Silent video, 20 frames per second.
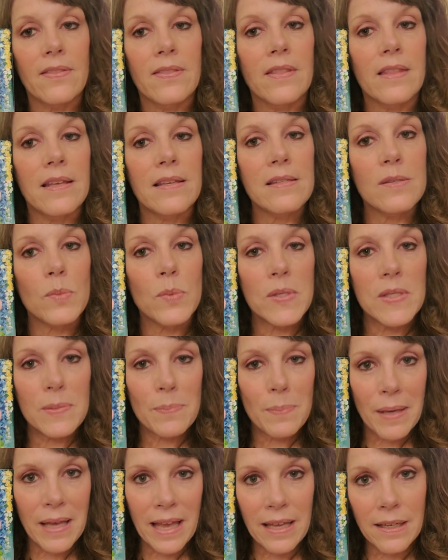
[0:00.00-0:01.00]
This was
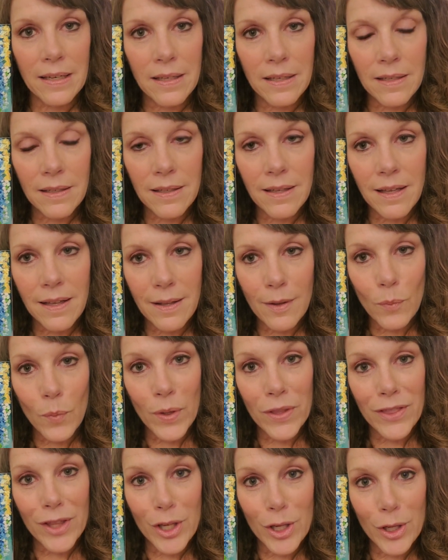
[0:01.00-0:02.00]
painted
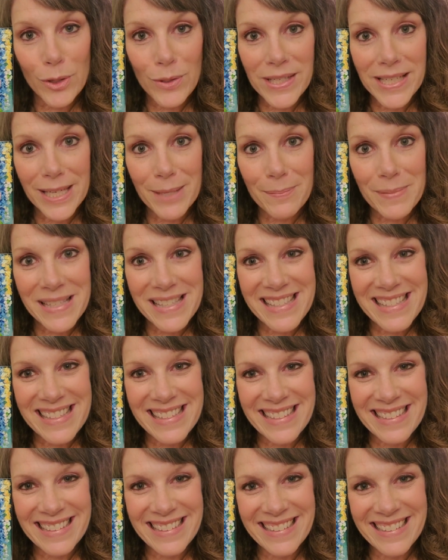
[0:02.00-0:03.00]
with Q-tips.
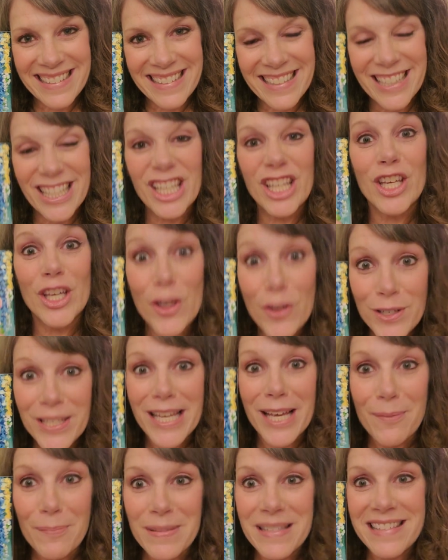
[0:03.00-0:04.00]

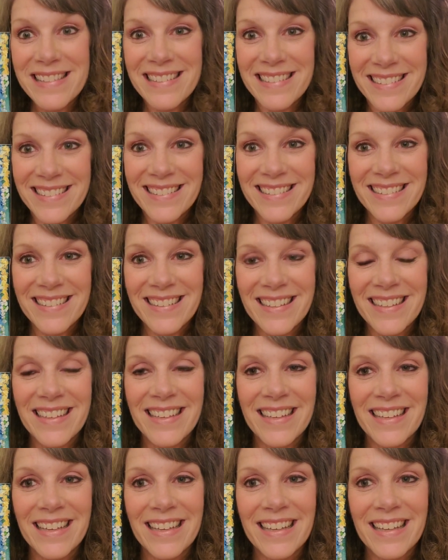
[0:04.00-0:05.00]
Q-tips.
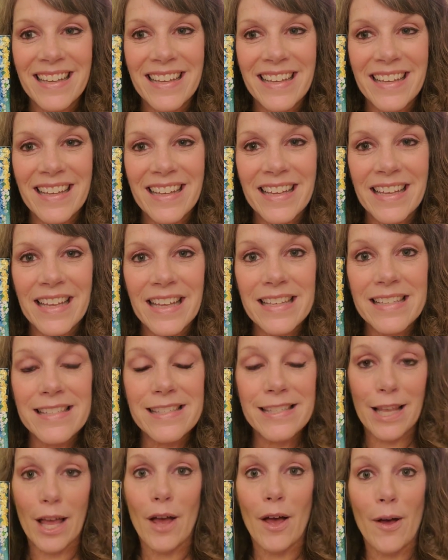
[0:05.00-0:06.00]

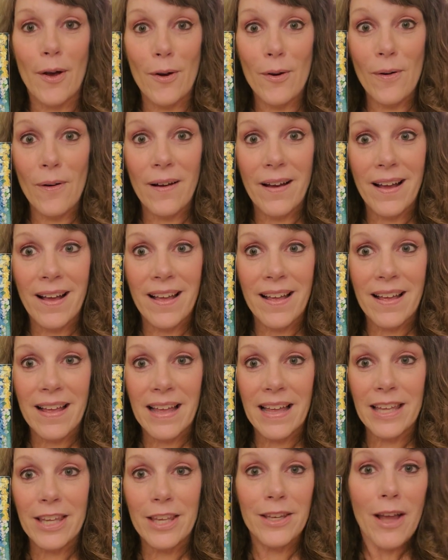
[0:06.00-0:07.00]
So
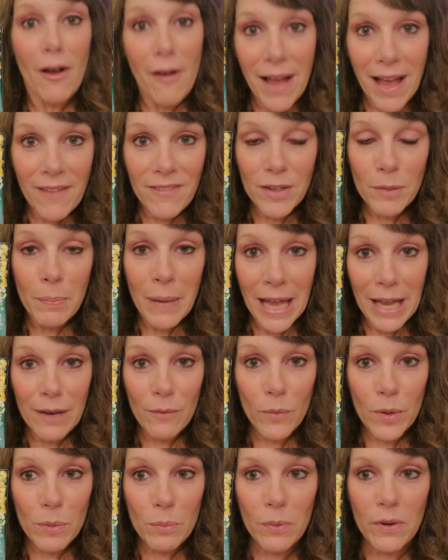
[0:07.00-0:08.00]
you don't have to paint
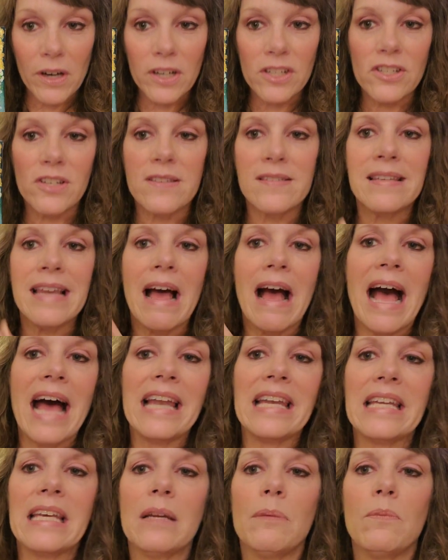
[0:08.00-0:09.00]
with brushes. Now I
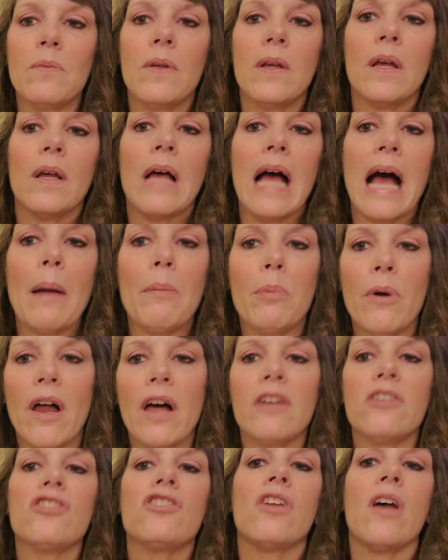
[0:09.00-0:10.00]
did, I
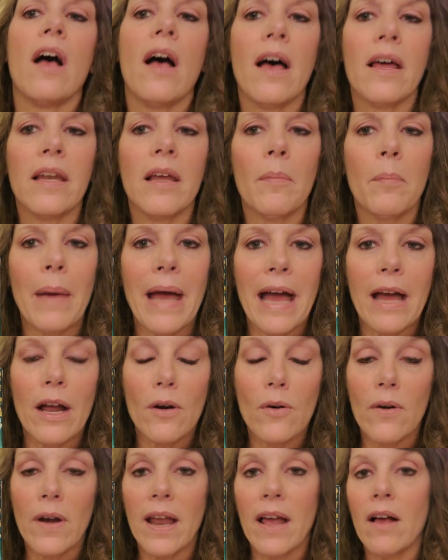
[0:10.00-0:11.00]
brushed on a
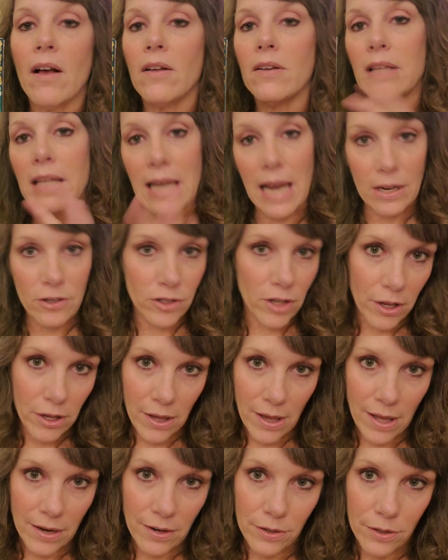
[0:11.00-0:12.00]
background, and I show you
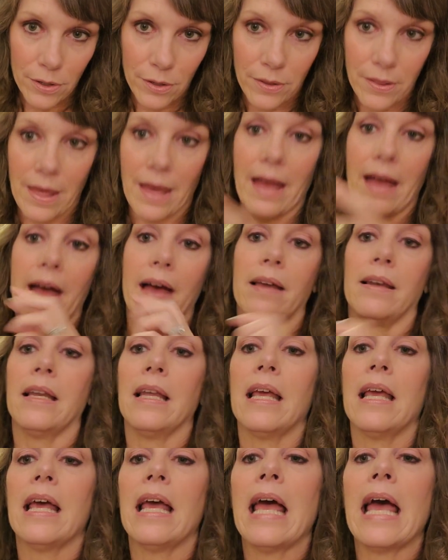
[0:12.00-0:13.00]
how to do that.
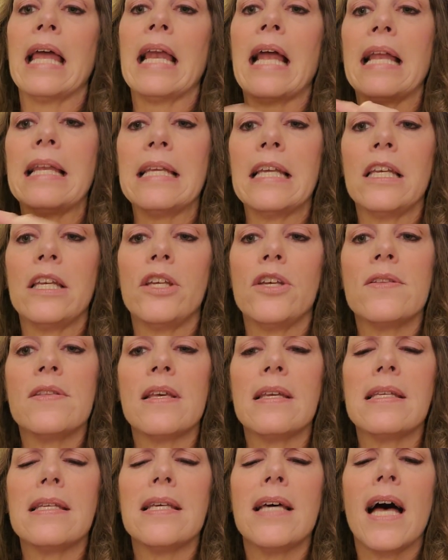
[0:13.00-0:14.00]
And I did use
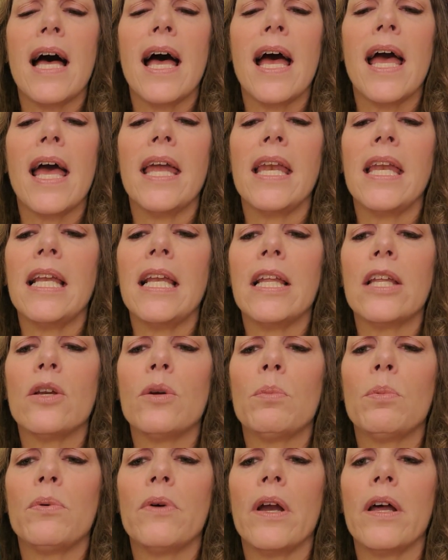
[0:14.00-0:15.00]
a tiny little
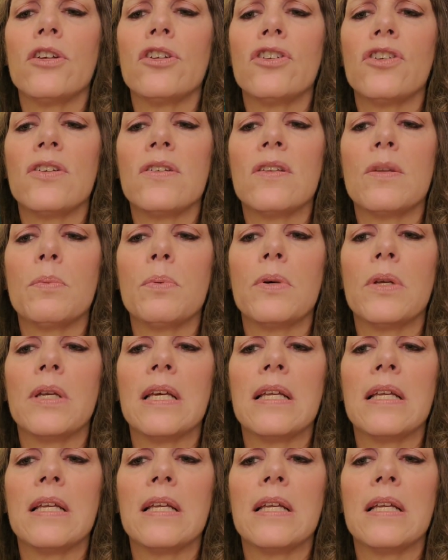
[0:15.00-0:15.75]
brush just to put